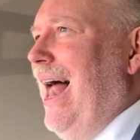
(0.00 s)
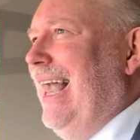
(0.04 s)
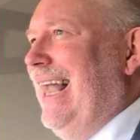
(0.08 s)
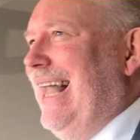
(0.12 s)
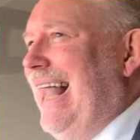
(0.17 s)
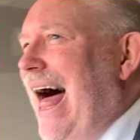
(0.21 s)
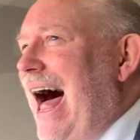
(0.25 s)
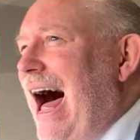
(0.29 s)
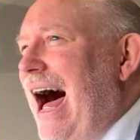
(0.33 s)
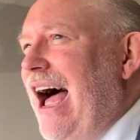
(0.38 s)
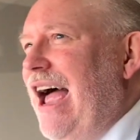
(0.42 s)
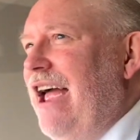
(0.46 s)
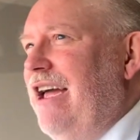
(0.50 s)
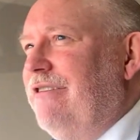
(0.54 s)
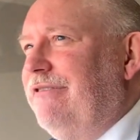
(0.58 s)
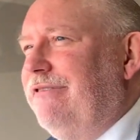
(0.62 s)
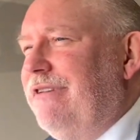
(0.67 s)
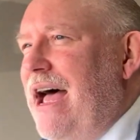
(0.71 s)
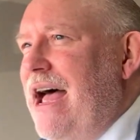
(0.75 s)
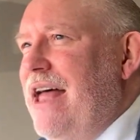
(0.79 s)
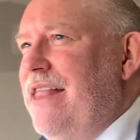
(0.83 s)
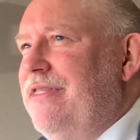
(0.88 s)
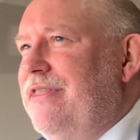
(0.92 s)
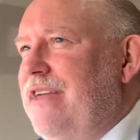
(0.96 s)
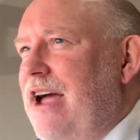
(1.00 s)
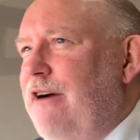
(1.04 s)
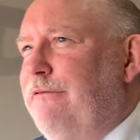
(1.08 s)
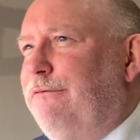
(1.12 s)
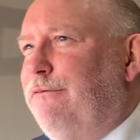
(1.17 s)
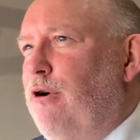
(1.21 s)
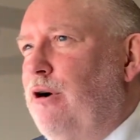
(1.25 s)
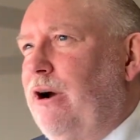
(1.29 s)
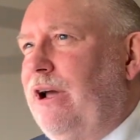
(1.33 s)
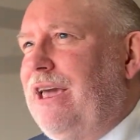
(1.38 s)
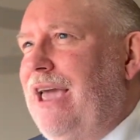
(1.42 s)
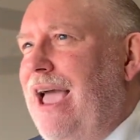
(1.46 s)
alive and
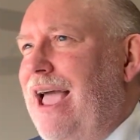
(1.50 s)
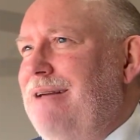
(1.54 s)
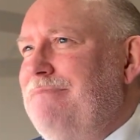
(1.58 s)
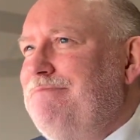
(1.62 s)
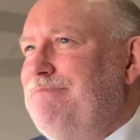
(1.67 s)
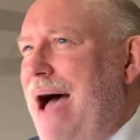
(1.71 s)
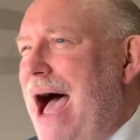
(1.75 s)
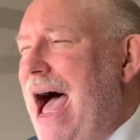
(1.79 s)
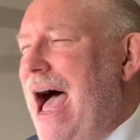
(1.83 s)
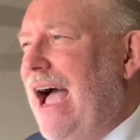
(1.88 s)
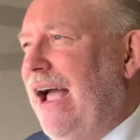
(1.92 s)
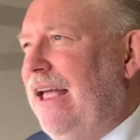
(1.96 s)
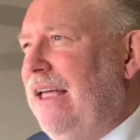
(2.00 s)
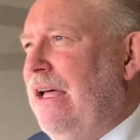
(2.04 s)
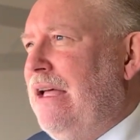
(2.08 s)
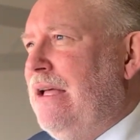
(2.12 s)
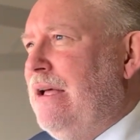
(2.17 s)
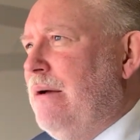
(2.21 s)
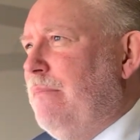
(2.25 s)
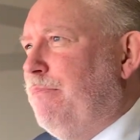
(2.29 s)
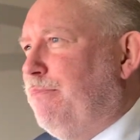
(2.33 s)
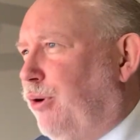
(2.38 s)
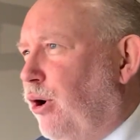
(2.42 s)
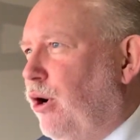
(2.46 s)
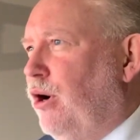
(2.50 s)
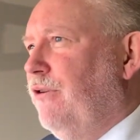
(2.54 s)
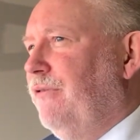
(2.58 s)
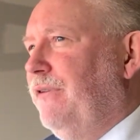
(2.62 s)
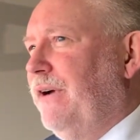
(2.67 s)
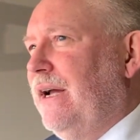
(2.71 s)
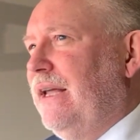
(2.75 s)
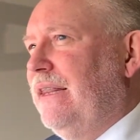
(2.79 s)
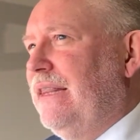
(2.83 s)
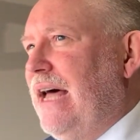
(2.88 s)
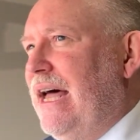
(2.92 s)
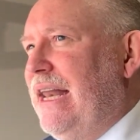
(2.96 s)
therefore came back,
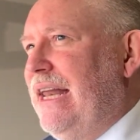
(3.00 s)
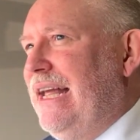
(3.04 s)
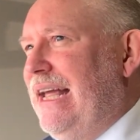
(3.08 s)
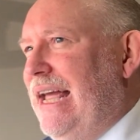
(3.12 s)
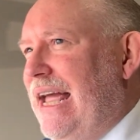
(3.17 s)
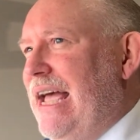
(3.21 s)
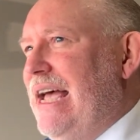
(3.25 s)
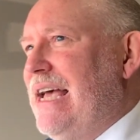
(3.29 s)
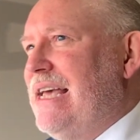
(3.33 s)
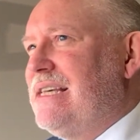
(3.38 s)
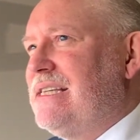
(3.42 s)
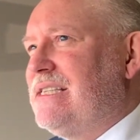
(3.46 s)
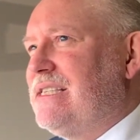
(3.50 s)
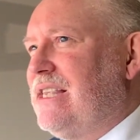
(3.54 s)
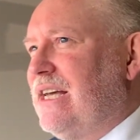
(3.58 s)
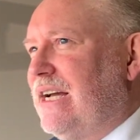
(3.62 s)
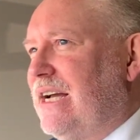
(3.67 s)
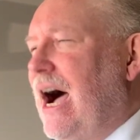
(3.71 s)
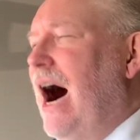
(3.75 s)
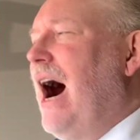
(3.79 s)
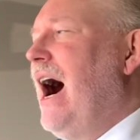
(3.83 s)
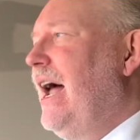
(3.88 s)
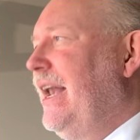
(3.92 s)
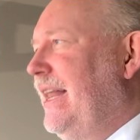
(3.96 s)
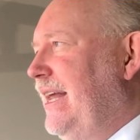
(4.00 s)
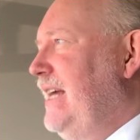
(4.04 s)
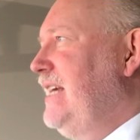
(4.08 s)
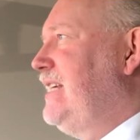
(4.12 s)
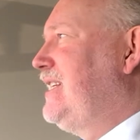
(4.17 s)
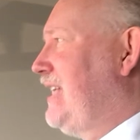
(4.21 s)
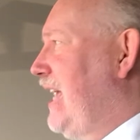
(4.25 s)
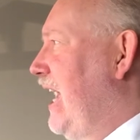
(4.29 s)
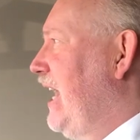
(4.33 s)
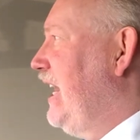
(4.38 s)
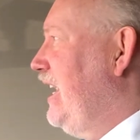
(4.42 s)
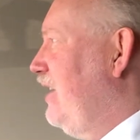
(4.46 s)
proving that he is the God he
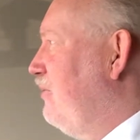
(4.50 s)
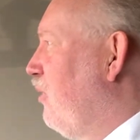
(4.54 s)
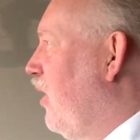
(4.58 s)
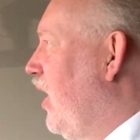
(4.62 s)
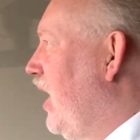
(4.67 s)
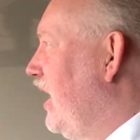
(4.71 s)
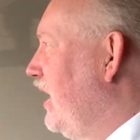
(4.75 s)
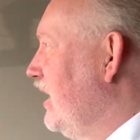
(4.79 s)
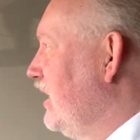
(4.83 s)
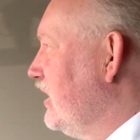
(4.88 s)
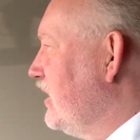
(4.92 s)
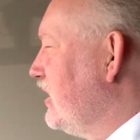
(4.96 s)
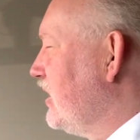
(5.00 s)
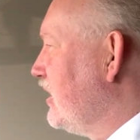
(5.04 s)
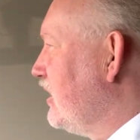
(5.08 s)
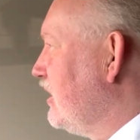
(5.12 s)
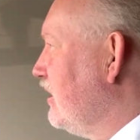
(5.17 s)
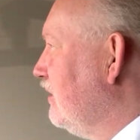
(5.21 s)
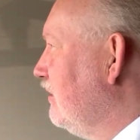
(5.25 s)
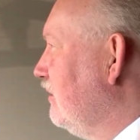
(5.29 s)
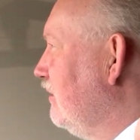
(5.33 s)
said he was.